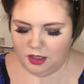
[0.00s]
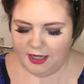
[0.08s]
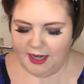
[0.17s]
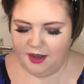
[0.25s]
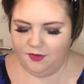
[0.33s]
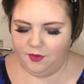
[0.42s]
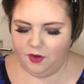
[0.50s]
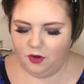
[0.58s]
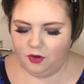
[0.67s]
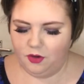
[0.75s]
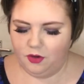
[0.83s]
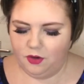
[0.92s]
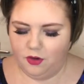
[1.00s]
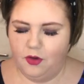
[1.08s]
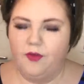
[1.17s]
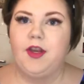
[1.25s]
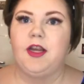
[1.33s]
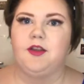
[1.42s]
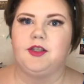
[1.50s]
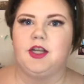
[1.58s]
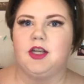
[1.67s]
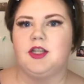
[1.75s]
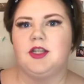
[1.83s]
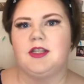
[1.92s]
Leave your video
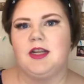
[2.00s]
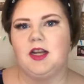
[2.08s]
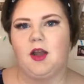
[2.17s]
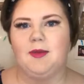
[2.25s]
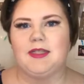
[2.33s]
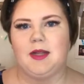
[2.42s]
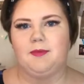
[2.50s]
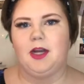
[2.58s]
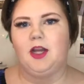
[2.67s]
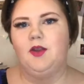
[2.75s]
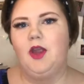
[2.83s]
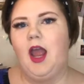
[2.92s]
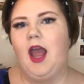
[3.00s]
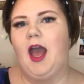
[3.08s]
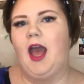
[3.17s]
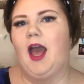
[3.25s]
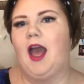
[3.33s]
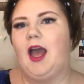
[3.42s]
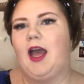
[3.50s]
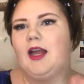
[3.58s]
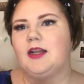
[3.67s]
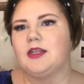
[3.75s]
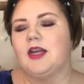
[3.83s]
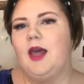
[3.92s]
suggestions in the comments down below,
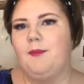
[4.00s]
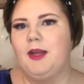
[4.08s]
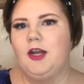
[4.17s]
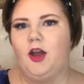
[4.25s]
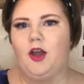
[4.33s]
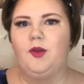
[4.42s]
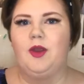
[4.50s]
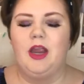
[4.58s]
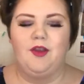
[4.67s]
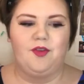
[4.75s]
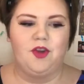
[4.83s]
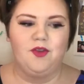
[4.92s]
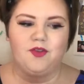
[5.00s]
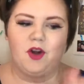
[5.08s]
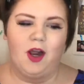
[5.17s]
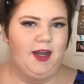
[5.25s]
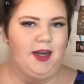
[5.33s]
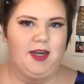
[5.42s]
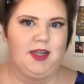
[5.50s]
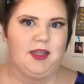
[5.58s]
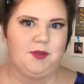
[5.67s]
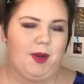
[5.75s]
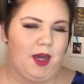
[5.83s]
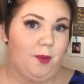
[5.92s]
and let me know if you've tried any of
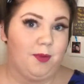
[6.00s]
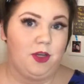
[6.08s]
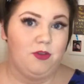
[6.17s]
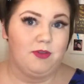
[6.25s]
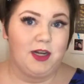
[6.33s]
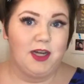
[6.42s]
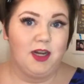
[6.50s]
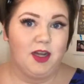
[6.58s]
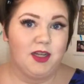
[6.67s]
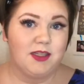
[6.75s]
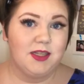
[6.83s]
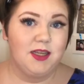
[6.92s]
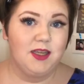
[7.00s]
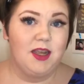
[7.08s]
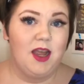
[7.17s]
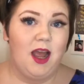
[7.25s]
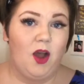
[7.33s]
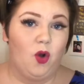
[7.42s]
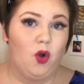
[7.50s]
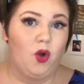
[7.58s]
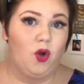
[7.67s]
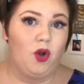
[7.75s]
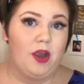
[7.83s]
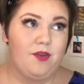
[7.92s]
this makeup and you really liked it,
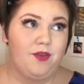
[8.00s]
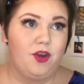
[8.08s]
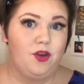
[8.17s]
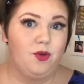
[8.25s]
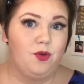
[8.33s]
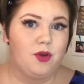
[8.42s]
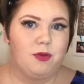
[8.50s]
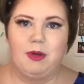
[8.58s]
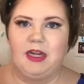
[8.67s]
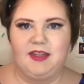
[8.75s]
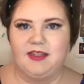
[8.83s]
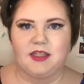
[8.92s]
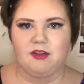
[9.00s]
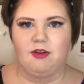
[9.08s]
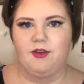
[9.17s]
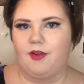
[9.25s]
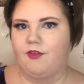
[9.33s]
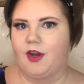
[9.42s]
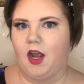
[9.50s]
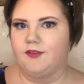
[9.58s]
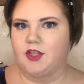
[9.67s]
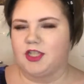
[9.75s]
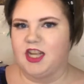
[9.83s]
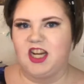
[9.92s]
or if you completely disagree with everything I've
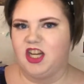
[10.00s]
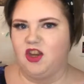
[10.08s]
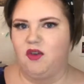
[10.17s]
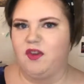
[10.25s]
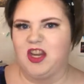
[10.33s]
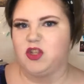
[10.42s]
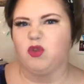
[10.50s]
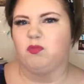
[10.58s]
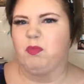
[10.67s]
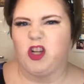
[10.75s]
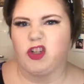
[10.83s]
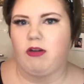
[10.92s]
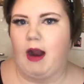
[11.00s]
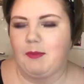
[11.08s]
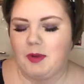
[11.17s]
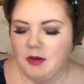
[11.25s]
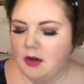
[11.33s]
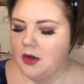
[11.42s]
just said and you think it's all a bunch of crap.